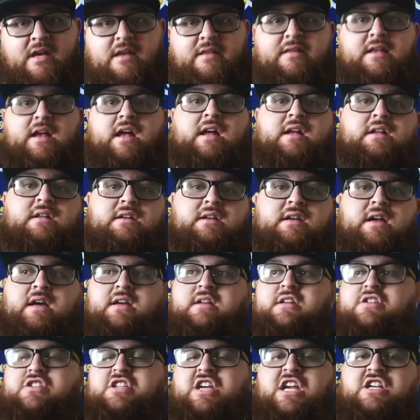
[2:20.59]
that kind
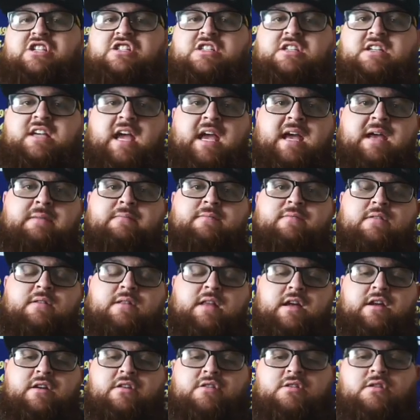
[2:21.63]
of changed the game for
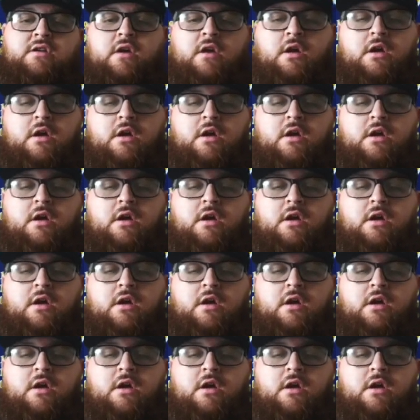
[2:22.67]
Lakers.